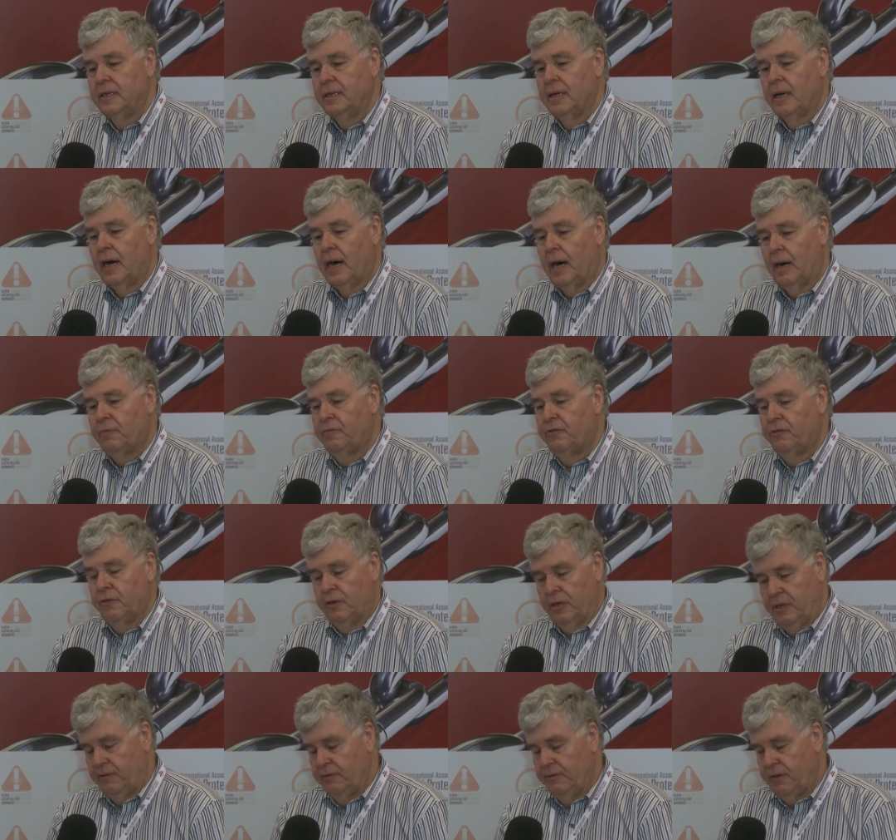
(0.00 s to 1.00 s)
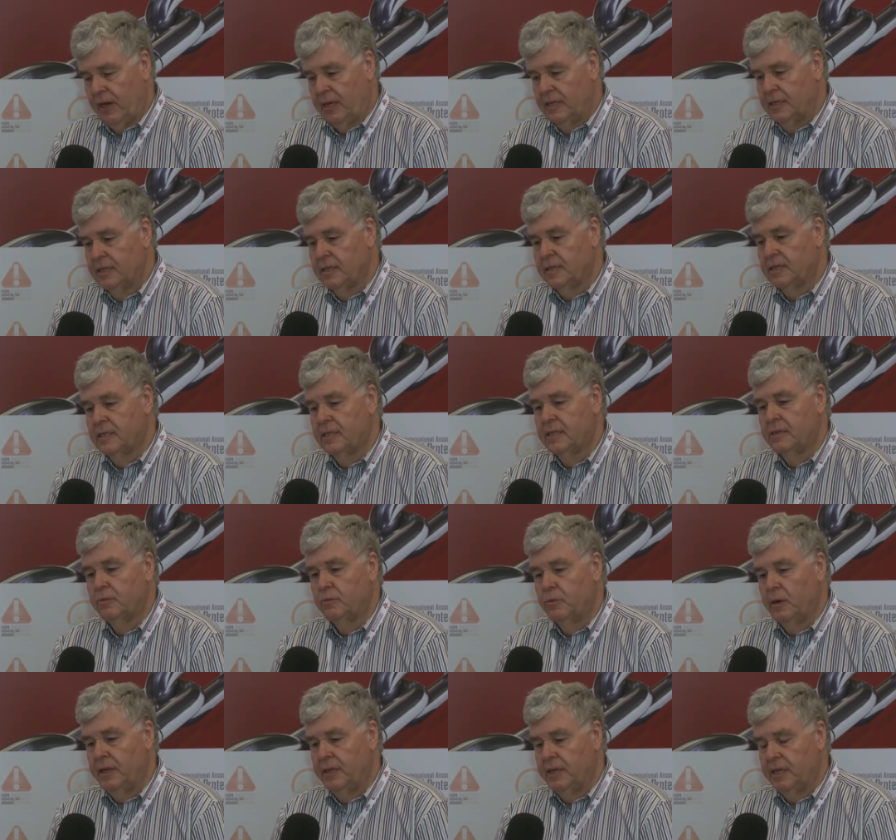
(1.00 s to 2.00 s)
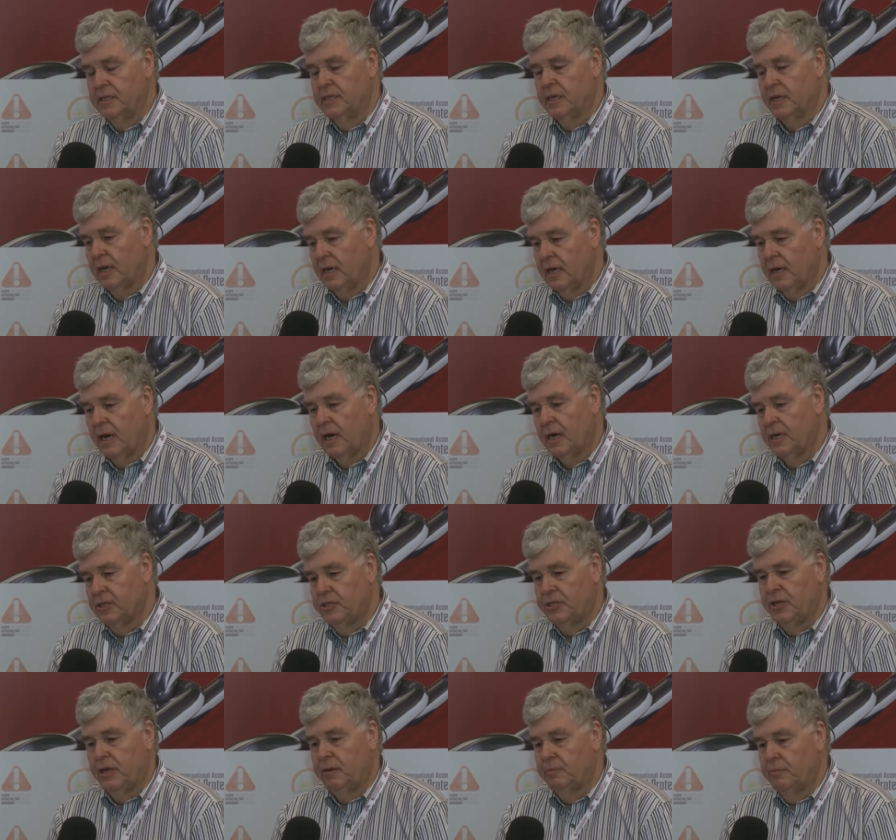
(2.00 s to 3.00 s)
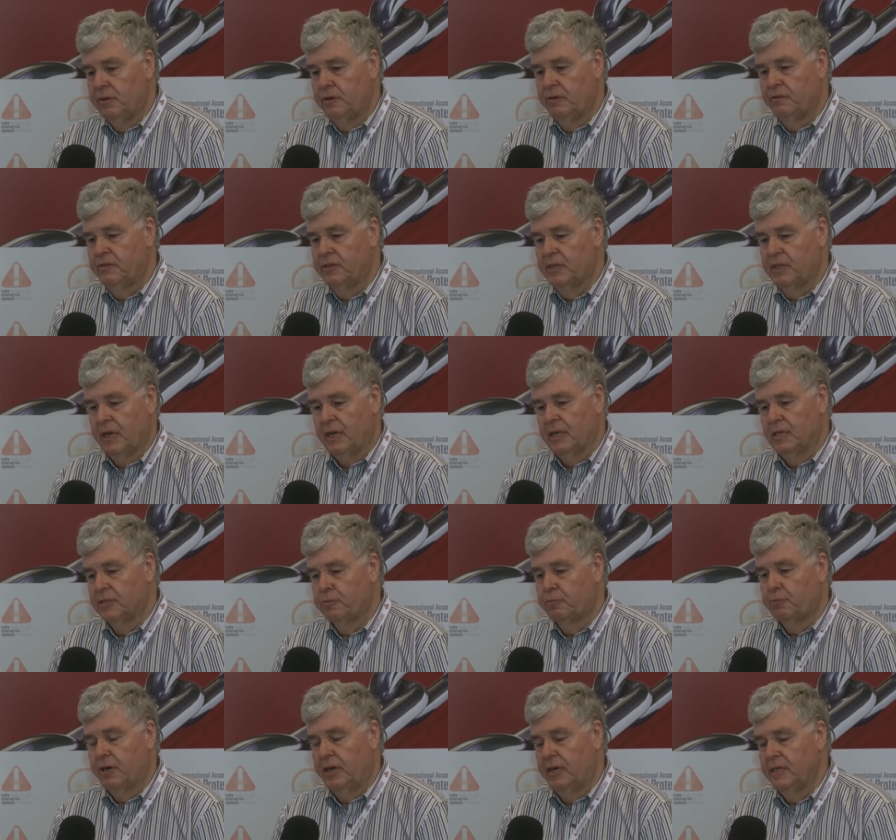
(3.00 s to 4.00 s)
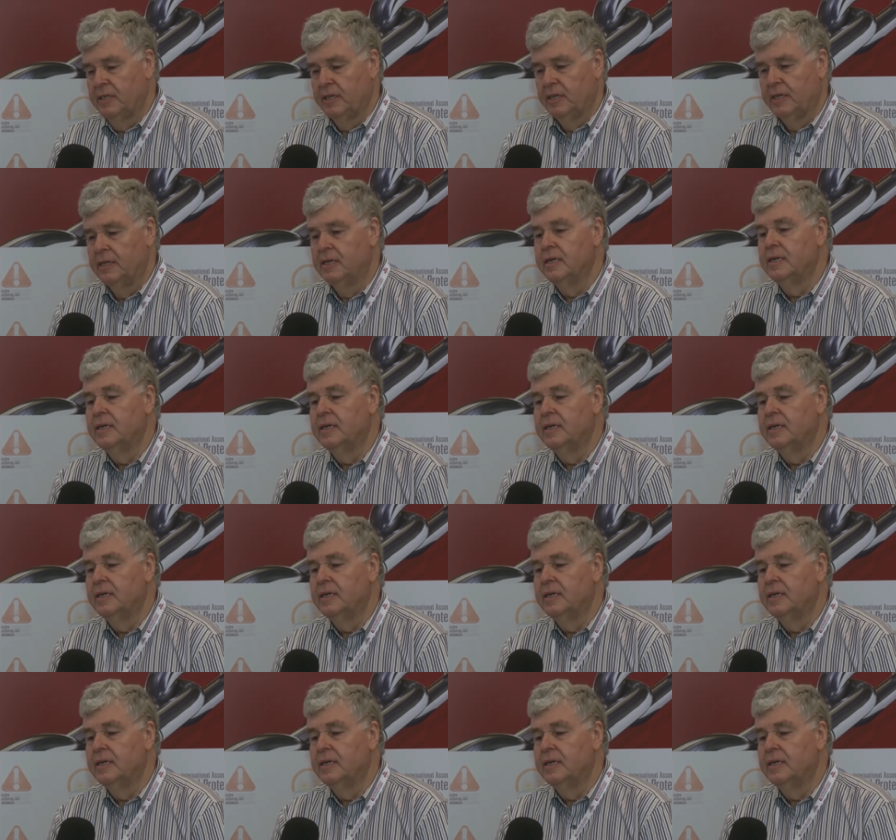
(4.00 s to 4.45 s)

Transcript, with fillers: harmful events when there's a large number of cells present,